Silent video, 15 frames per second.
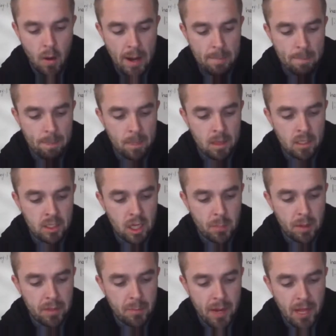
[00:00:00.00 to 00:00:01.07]
All right, let's talk
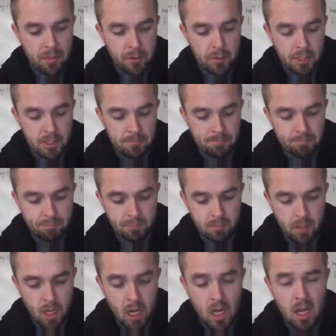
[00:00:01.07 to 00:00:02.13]
about the Panthers.
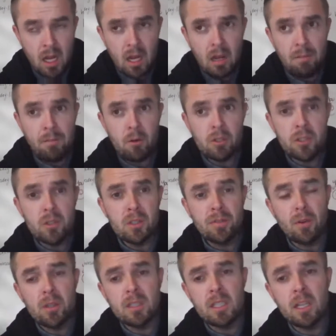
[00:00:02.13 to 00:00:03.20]
First
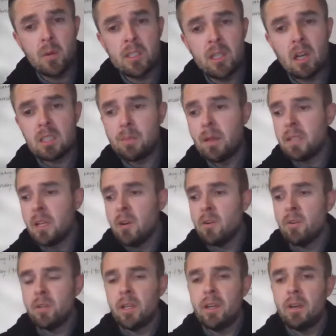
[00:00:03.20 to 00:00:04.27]
news first. I know we talked about that
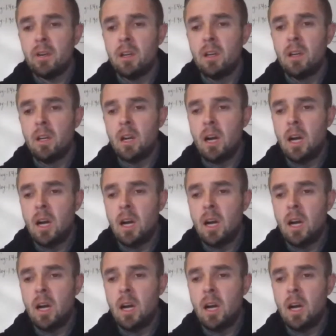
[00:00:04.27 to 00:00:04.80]
earlier.